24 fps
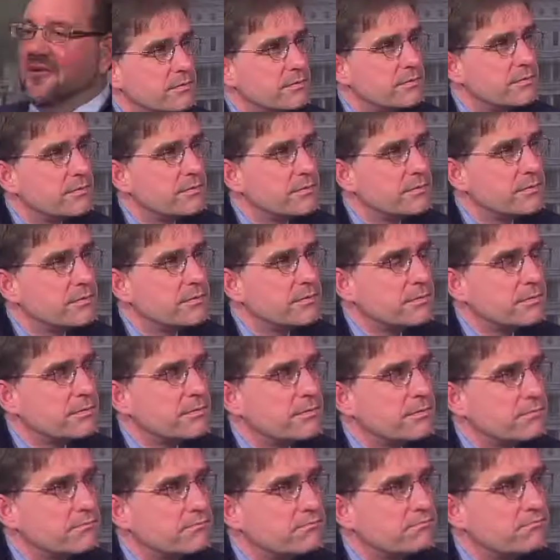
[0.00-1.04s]
more than
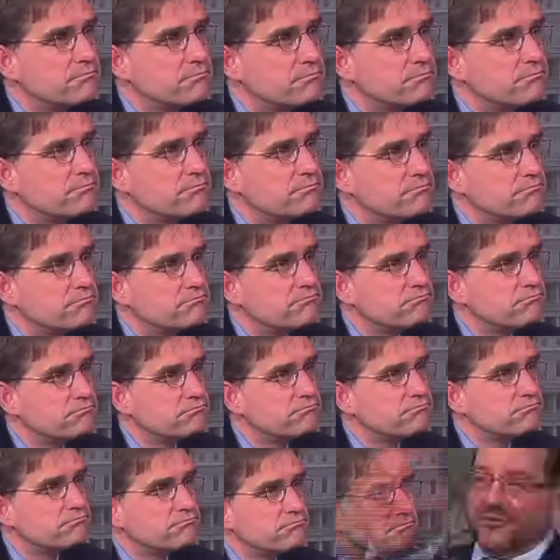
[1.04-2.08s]
500,000 miles of
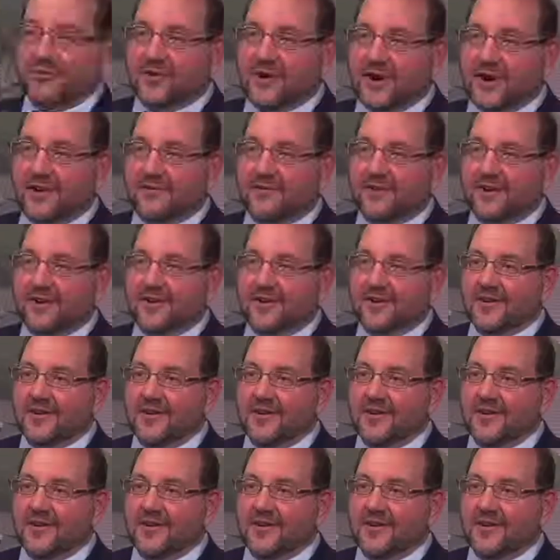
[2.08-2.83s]
truck traffic